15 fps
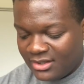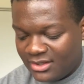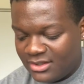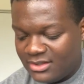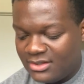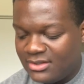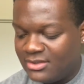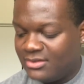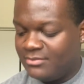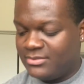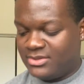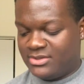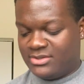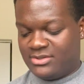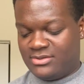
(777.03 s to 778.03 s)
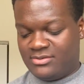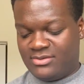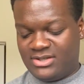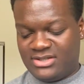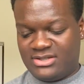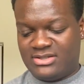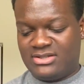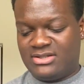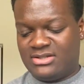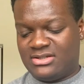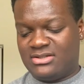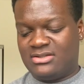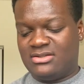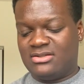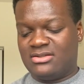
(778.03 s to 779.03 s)
What is
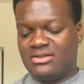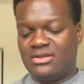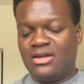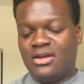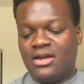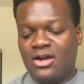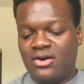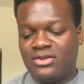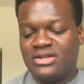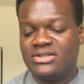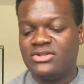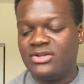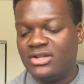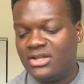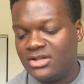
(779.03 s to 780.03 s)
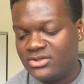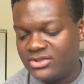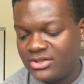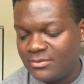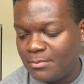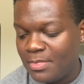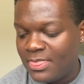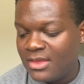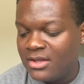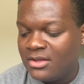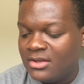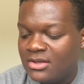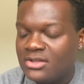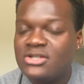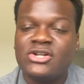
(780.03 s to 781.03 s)
this? Oh, that's dirty laundry.
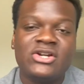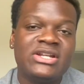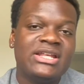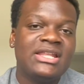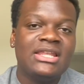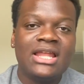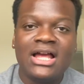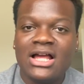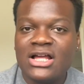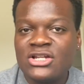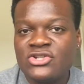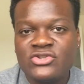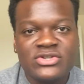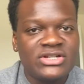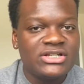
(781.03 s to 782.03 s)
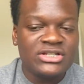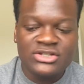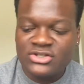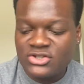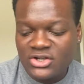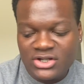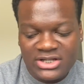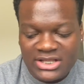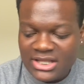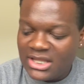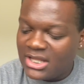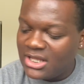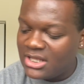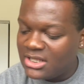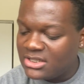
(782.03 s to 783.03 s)
Dirty laundry, dirty
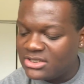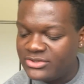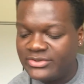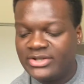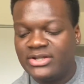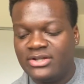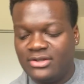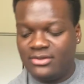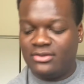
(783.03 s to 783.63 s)
laundry.